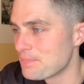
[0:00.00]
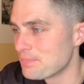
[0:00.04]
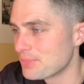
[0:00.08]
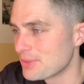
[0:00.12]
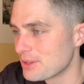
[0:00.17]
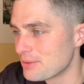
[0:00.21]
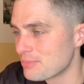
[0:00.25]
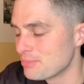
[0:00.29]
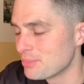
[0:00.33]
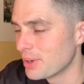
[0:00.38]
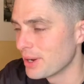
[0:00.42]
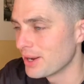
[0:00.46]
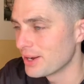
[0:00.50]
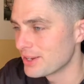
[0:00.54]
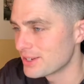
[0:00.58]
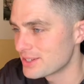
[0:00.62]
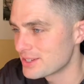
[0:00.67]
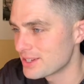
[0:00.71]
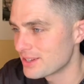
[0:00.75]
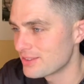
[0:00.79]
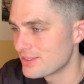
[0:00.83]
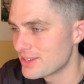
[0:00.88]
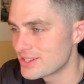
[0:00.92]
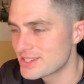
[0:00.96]
but
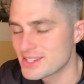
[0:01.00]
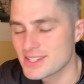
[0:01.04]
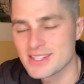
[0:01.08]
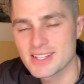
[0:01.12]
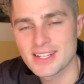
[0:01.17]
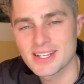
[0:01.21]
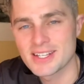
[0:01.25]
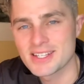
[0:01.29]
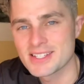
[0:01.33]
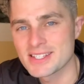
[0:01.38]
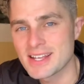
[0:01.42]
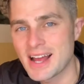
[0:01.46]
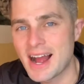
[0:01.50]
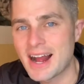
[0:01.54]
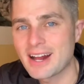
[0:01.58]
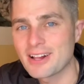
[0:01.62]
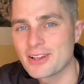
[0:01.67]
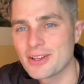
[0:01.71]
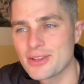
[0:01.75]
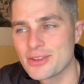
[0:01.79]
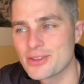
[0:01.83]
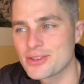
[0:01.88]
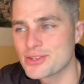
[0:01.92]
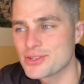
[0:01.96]
this is
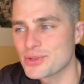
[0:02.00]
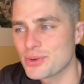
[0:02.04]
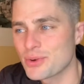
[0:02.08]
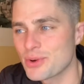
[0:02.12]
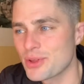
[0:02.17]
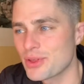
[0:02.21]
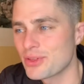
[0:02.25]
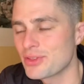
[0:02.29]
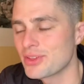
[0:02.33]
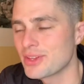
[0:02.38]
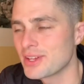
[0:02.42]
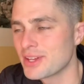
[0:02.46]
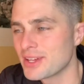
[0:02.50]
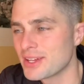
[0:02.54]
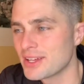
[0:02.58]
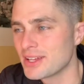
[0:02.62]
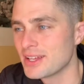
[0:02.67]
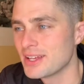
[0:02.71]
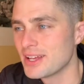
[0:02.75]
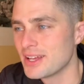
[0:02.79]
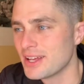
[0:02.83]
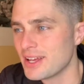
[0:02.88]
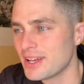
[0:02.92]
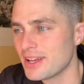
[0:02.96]
exactly the sort of thing
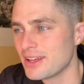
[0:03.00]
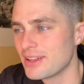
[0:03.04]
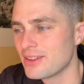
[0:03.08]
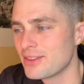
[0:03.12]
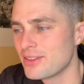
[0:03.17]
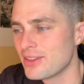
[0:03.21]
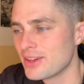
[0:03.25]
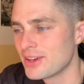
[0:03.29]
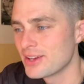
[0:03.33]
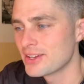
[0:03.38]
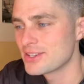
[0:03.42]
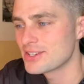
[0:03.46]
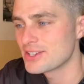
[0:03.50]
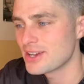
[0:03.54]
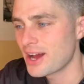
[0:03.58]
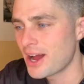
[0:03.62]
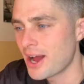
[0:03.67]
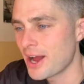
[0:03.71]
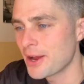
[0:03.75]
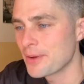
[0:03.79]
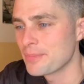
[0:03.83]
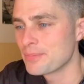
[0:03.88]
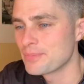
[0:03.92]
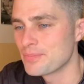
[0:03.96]
that
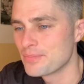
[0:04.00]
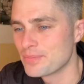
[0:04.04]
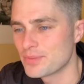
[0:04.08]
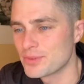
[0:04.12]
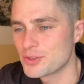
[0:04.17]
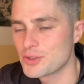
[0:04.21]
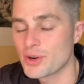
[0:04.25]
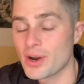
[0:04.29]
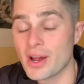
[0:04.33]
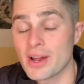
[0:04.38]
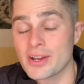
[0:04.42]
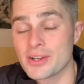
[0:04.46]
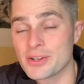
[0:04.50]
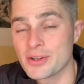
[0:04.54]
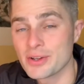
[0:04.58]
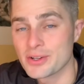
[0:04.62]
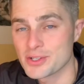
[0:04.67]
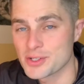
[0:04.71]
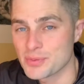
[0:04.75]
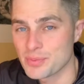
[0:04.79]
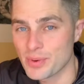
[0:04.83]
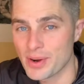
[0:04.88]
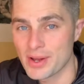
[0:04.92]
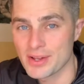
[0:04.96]
I'm trying to
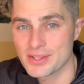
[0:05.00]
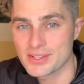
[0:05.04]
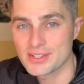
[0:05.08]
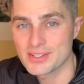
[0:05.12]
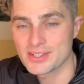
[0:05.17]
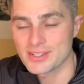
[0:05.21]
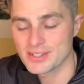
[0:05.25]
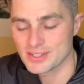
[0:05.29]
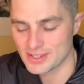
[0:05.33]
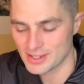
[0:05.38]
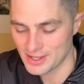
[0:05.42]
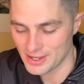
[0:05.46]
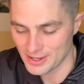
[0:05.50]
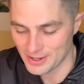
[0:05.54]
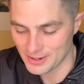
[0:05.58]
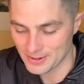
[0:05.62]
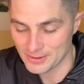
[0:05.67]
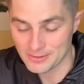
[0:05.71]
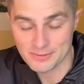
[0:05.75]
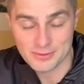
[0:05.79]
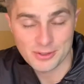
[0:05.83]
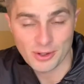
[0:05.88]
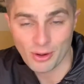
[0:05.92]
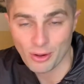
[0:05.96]
express
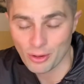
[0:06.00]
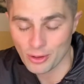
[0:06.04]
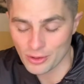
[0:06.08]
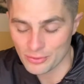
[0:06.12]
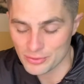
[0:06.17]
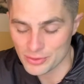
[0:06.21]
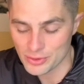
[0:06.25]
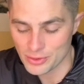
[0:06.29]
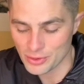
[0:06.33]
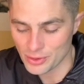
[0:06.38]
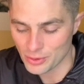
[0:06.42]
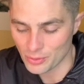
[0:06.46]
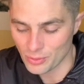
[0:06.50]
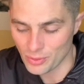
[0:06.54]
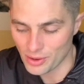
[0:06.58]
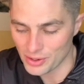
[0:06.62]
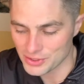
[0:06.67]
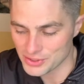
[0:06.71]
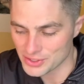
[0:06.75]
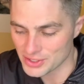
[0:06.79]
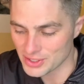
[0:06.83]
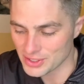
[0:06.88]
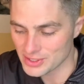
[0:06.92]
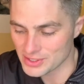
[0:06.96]
to all of you that are
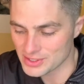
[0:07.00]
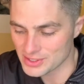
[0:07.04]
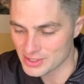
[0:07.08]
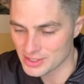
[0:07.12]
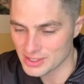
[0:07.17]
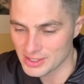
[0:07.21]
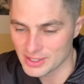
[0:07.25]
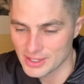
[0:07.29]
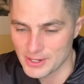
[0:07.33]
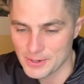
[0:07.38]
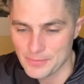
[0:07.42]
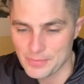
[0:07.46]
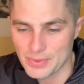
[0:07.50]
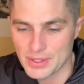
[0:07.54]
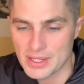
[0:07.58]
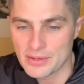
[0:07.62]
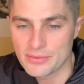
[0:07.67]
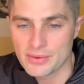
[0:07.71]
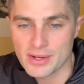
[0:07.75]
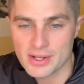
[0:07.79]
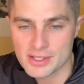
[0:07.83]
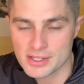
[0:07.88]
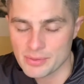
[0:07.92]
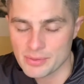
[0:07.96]
watching, is that even as a